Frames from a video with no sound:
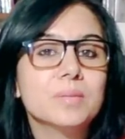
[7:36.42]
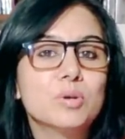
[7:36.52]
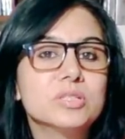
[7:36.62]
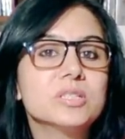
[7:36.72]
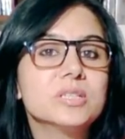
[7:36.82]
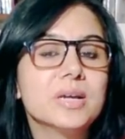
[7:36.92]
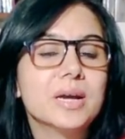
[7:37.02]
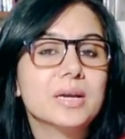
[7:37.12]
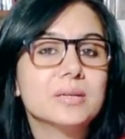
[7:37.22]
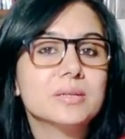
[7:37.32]
posited
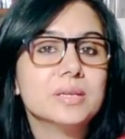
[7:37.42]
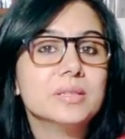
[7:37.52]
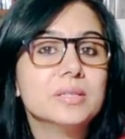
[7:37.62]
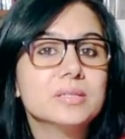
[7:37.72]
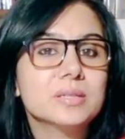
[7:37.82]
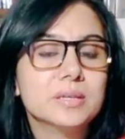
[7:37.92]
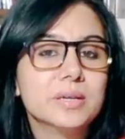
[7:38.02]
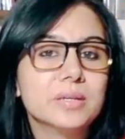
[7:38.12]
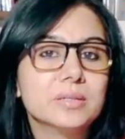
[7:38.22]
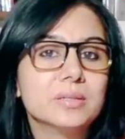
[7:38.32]
in this
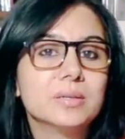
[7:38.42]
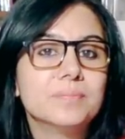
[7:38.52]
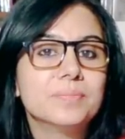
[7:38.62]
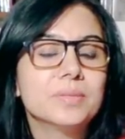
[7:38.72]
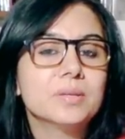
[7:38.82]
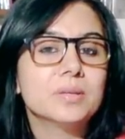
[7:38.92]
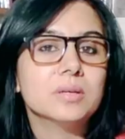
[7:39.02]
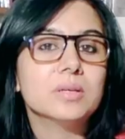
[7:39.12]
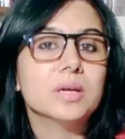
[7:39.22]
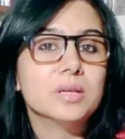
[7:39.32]
Gandanta
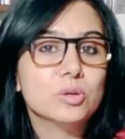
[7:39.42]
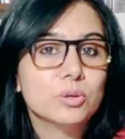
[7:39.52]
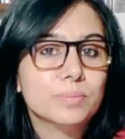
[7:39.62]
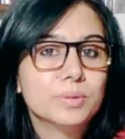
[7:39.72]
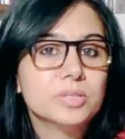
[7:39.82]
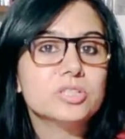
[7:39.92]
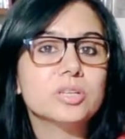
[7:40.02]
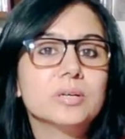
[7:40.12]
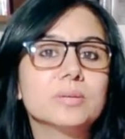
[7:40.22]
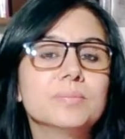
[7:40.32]
in your birth
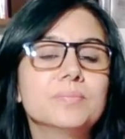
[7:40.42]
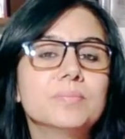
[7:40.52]
chart.